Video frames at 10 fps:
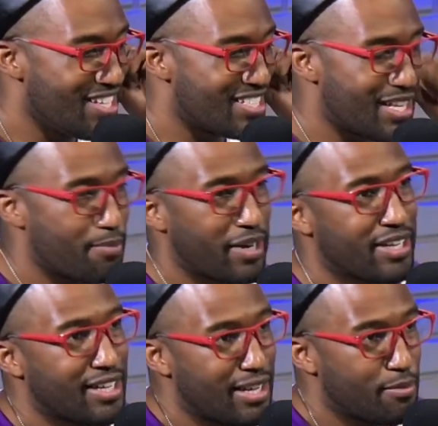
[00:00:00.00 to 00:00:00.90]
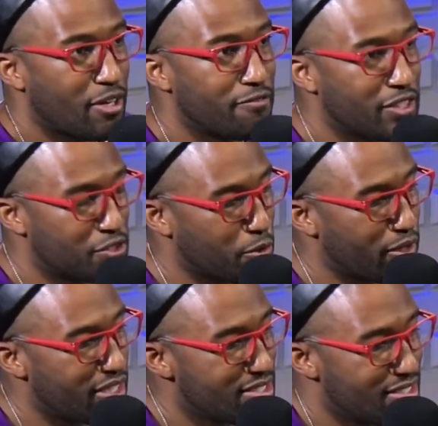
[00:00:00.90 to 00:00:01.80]
Stipe came out
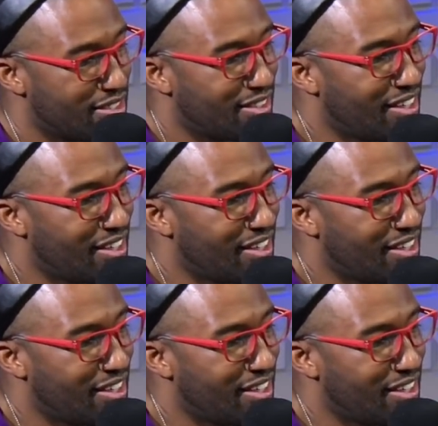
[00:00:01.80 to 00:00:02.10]
victorious, and